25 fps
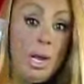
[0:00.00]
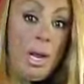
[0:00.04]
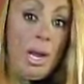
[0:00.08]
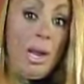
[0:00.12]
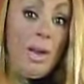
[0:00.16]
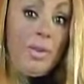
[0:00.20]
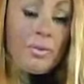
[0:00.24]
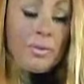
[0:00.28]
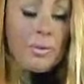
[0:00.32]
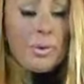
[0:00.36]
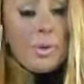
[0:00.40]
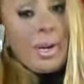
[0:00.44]
I
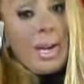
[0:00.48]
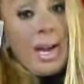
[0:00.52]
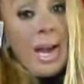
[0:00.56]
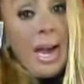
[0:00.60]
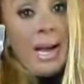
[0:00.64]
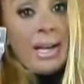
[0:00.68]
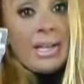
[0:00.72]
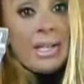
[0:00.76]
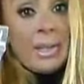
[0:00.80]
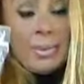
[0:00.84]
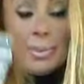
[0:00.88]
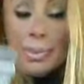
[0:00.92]
have 3
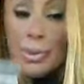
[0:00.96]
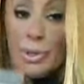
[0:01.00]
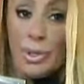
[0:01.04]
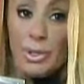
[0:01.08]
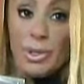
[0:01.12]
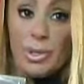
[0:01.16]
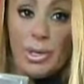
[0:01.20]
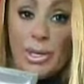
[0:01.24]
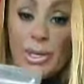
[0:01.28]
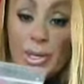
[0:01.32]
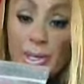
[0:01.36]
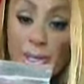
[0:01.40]
cats,
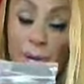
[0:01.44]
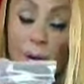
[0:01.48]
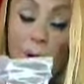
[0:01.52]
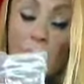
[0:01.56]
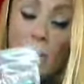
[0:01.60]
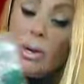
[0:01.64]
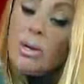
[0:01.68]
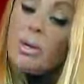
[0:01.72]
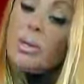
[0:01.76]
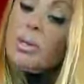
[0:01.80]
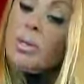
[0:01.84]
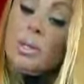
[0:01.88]
bird, and a
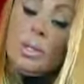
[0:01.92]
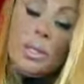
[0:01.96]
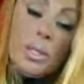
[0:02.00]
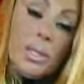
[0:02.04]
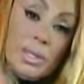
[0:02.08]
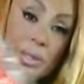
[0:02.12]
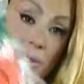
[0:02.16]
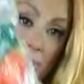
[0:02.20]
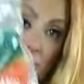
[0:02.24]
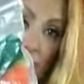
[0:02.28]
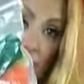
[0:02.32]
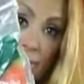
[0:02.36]
dog.
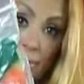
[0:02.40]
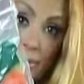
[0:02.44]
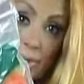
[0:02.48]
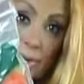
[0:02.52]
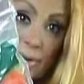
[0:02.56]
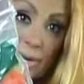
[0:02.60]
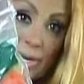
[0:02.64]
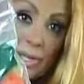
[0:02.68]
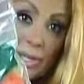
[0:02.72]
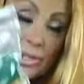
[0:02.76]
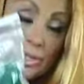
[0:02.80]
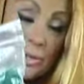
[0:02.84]
So
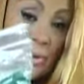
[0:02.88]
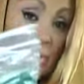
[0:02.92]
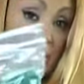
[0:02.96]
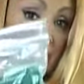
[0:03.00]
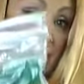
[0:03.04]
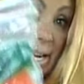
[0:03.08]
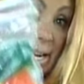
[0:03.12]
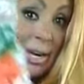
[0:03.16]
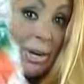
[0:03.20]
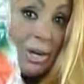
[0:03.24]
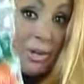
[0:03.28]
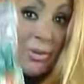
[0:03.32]
I get
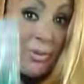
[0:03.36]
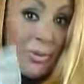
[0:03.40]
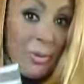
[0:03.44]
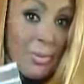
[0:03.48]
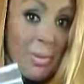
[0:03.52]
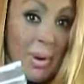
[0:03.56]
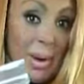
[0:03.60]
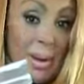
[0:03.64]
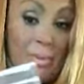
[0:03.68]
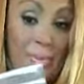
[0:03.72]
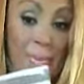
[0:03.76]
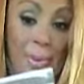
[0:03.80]
shredded carrots from
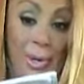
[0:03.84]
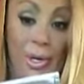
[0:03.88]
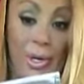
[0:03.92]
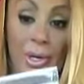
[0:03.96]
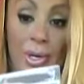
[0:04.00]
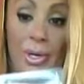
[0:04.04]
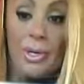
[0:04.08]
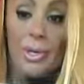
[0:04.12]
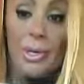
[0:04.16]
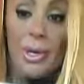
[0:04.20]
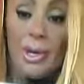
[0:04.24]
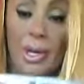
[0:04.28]
my
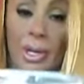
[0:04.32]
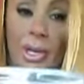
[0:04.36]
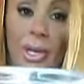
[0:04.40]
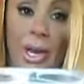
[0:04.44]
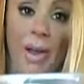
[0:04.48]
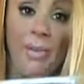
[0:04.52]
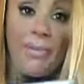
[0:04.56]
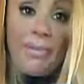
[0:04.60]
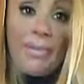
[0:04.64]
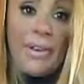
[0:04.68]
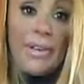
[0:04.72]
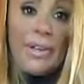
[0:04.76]
bird.
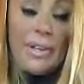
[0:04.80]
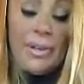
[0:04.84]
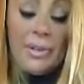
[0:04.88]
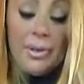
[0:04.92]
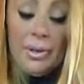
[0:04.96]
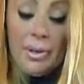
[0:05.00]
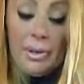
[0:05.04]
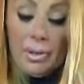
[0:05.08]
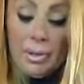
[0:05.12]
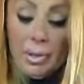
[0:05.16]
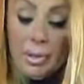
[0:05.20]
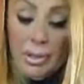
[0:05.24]
I feed
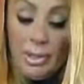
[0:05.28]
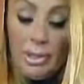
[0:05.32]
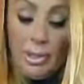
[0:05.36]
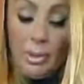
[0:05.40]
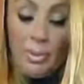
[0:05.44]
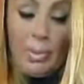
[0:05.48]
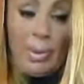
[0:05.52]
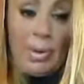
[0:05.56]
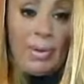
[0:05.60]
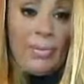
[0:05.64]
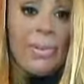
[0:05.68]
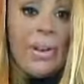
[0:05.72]
her a little
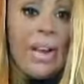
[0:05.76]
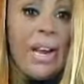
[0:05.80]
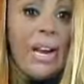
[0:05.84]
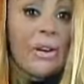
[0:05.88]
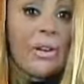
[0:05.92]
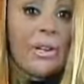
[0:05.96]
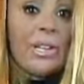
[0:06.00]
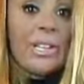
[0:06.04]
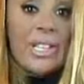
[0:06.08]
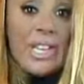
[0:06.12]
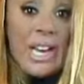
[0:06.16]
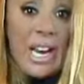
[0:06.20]
bit of
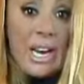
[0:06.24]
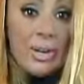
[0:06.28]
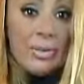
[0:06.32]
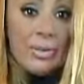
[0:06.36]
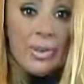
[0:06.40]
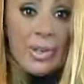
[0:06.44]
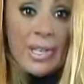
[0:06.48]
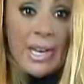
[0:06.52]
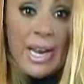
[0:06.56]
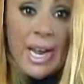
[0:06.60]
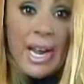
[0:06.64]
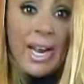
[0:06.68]
carrots
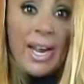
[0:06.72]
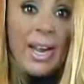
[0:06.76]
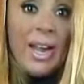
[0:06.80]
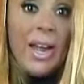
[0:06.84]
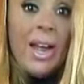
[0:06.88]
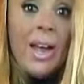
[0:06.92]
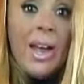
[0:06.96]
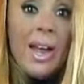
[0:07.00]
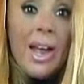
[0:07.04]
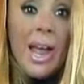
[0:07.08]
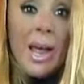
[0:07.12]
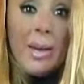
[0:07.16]
every day.
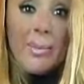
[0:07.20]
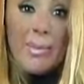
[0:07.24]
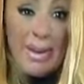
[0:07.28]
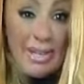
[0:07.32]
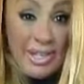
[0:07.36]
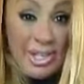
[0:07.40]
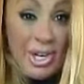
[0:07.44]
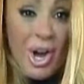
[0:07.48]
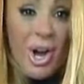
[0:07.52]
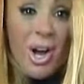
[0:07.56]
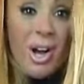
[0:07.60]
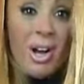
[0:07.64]
And my
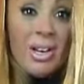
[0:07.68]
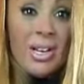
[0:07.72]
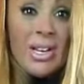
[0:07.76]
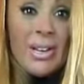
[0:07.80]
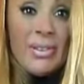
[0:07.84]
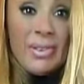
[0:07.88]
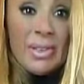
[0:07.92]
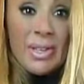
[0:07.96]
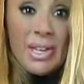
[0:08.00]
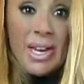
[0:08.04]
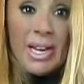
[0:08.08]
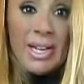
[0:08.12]
dog
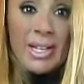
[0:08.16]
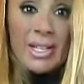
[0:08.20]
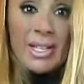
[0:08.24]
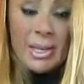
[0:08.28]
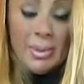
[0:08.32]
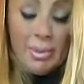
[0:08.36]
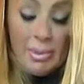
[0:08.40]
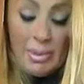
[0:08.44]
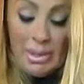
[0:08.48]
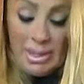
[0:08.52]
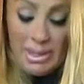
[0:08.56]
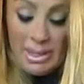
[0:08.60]
even likes
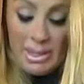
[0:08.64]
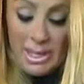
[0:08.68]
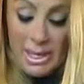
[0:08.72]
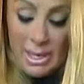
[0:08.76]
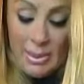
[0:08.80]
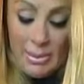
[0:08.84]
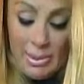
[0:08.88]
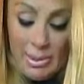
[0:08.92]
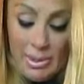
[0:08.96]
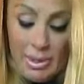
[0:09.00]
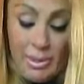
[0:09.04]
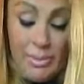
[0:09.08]
some in his
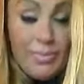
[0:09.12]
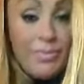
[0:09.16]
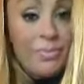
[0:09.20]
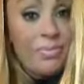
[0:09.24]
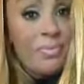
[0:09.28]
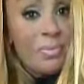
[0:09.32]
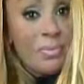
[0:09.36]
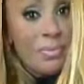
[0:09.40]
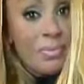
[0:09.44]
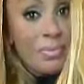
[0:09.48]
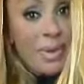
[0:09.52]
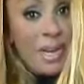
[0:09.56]
kibble.
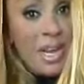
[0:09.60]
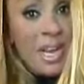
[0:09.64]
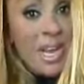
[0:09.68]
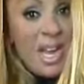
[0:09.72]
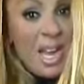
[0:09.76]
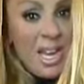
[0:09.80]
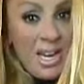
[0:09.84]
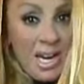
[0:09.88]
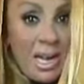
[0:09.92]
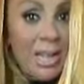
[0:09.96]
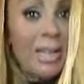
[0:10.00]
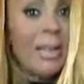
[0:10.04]

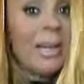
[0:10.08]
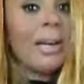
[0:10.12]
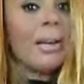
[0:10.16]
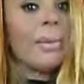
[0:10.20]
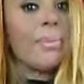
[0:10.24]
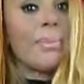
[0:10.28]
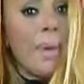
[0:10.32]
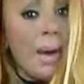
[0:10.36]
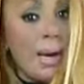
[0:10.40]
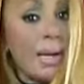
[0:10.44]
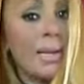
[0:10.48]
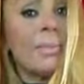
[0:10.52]
And I like
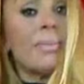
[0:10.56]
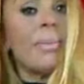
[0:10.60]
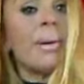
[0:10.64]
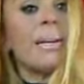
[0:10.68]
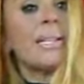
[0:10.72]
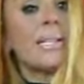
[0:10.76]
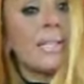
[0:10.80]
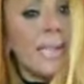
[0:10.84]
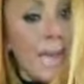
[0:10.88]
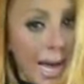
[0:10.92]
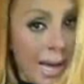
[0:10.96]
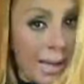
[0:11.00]
mine in my
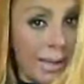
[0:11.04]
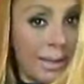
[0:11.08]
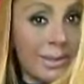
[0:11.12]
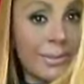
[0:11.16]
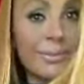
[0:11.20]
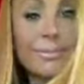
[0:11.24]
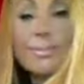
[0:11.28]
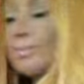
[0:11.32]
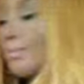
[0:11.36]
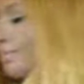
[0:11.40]
salad.